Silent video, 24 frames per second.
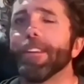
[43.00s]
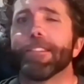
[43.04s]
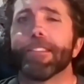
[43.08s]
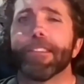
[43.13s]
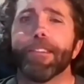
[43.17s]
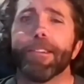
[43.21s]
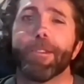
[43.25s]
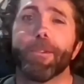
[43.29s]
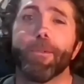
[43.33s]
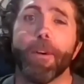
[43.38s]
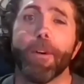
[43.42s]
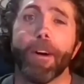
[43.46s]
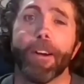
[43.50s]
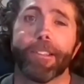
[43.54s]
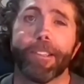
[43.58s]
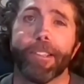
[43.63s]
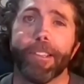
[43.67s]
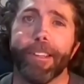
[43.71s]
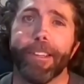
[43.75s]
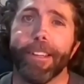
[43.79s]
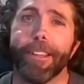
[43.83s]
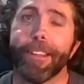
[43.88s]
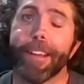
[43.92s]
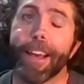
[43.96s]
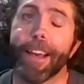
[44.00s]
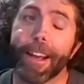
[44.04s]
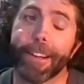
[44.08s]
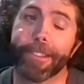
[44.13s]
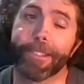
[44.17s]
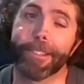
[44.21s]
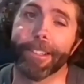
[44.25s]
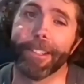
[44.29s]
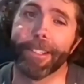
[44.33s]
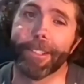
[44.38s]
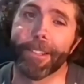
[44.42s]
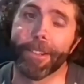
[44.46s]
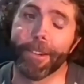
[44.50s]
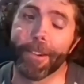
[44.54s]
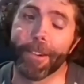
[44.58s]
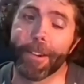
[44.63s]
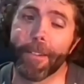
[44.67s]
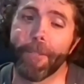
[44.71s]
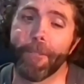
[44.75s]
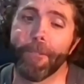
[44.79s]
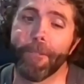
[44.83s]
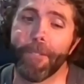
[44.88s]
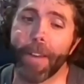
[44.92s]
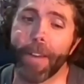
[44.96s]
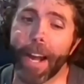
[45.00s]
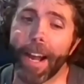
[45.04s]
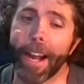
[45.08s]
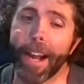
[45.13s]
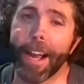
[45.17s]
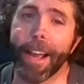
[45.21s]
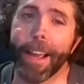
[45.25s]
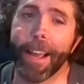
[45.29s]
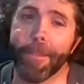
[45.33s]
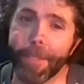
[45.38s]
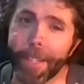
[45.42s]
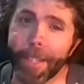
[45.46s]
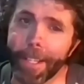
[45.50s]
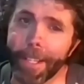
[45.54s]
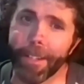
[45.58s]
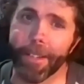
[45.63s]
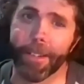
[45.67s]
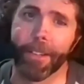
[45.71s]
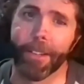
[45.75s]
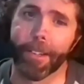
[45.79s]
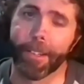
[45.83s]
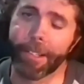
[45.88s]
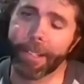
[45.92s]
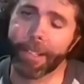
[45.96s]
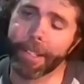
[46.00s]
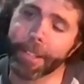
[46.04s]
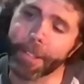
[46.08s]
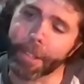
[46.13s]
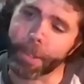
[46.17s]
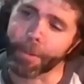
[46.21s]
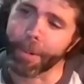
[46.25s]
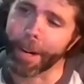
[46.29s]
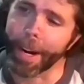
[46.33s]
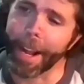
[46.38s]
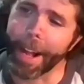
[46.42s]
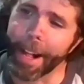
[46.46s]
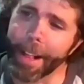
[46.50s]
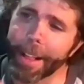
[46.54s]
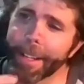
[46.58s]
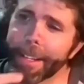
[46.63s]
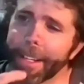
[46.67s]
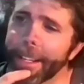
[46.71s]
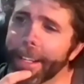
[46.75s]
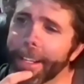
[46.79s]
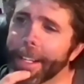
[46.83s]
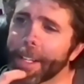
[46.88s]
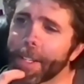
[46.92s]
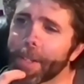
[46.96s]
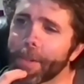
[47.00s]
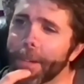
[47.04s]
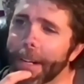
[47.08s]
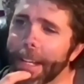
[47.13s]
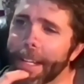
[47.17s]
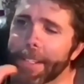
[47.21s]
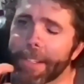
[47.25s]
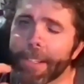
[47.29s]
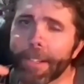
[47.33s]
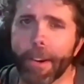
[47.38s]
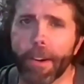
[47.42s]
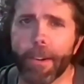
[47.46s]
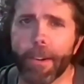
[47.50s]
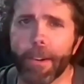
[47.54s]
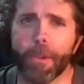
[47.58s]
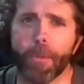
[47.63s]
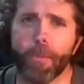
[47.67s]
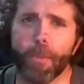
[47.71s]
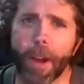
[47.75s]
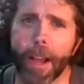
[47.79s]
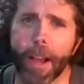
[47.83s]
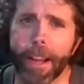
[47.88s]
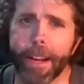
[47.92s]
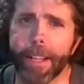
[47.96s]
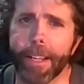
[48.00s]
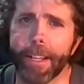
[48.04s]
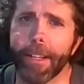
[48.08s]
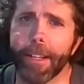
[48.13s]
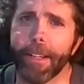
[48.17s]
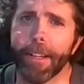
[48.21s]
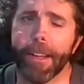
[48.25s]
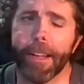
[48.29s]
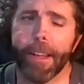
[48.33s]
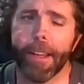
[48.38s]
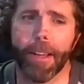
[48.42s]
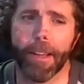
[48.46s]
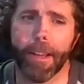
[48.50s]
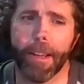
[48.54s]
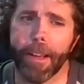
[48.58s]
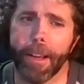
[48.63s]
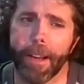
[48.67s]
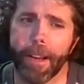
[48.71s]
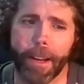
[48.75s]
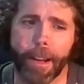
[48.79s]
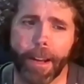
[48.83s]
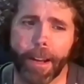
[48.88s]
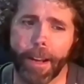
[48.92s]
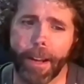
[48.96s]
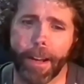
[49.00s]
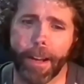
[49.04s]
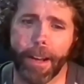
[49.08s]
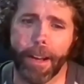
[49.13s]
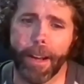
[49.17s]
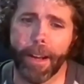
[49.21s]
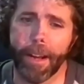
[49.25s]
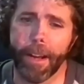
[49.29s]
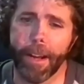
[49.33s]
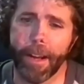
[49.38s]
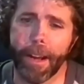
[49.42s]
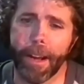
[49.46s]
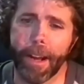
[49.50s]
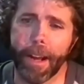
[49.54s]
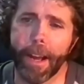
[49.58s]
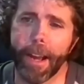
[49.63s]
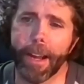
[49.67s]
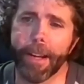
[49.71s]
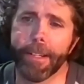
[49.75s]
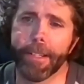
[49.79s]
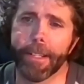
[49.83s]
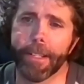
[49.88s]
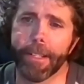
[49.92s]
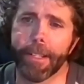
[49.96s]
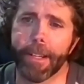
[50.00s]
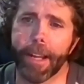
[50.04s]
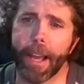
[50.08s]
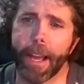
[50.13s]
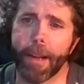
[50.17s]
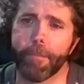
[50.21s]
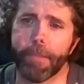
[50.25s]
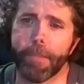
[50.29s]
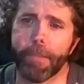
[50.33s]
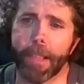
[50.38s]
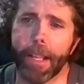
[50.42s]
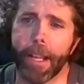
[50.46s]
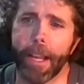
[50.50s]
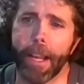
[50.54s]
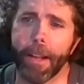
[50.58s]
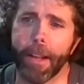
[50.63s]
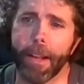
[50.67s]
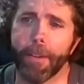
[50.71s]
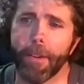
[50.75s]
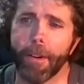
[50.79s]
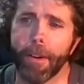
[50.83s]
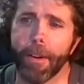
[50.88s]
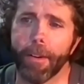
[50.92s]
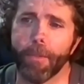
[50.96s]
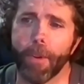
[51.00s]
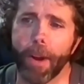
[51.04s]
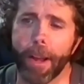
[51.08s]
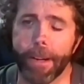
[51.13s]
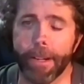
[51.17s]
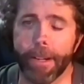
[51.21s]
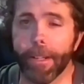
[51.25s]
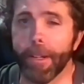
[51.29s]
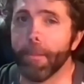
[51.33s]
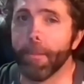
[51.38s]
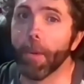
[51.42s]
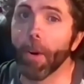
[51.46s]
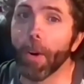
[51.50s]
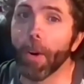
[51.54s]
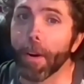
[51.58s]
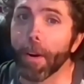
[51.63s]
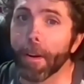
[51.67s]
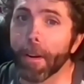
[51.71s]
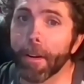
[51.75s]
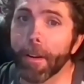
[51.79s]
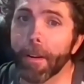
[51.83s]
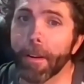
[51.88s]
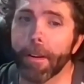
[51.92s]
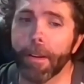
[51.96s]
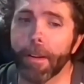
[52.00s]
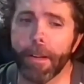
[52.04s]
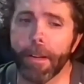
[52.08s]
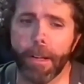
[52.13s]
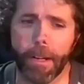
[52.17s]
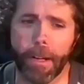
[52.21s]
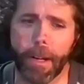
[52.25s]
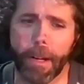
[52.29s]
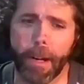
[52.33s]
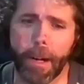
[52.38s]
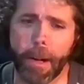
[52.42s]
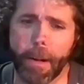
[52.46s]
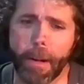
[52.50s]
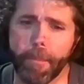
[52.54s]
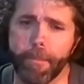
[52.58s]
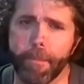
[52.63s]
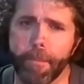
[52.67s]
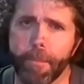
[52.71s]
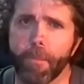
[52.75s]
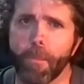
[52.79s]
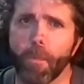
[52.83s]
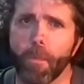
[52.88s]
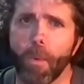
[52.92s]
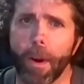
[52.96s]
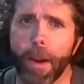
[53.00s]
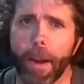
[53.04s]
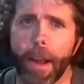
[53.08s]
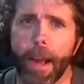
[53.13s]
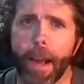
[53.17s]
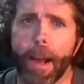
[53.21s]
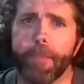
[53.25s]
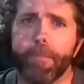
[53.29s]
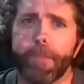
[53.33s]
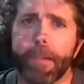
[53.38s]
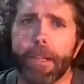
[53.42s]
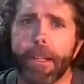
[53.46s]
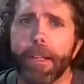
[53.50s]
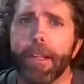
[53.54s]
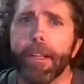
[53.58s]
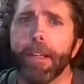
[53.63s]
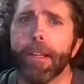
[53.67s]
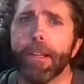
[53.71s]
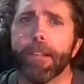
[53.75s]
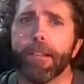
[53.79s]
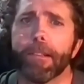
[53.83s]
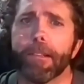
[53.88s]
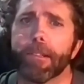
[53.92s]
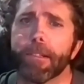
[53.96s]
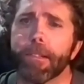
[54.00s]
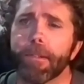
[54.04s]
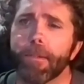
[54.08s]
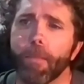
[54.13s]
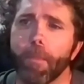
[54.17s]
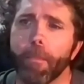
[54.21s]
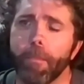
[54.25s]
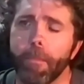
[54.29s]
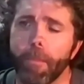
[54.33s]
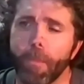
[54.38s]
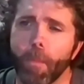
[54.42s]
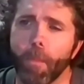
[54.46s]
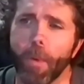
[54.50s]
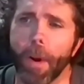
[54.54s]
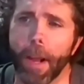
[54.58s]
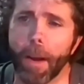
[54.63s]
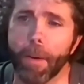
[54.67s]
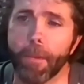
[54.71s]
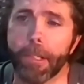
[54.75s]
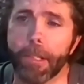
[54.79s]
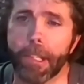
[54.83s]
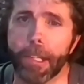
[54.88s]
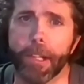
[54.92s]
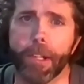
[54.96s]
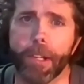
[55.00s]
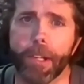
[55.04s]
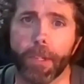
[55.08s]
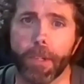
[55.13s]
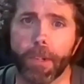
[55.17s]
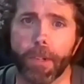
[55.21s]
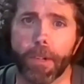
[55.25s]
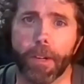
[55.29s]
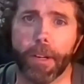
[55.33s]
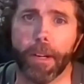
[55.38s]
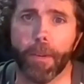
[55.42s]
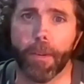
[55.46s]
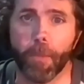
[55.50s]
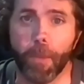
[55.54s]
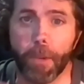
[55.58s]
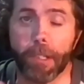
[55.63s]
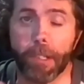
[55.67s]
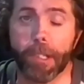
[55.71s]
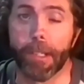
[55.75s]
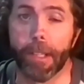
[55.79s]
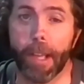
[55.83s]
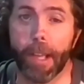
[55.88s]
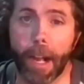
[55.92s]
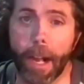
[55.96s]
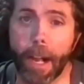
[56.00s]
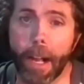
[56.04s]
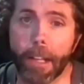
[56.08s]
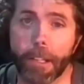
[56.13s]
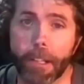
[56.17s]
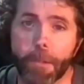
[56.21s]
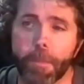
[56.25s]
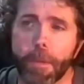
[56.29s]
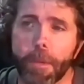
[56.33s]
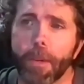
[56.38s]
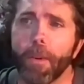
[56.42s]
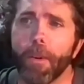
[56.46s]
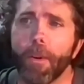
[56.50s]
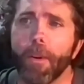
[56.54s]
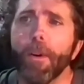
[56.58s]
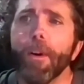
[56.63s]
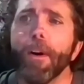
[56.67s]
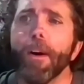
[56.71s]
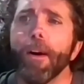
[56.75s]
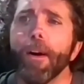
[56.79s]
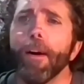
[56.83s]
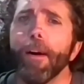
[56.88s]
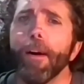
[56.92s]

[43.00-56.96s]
that's a good question. It actually took 5 years because the reality is when I started writing, I did not plan on writing a book. What happened is when I was injured and was in the hospital,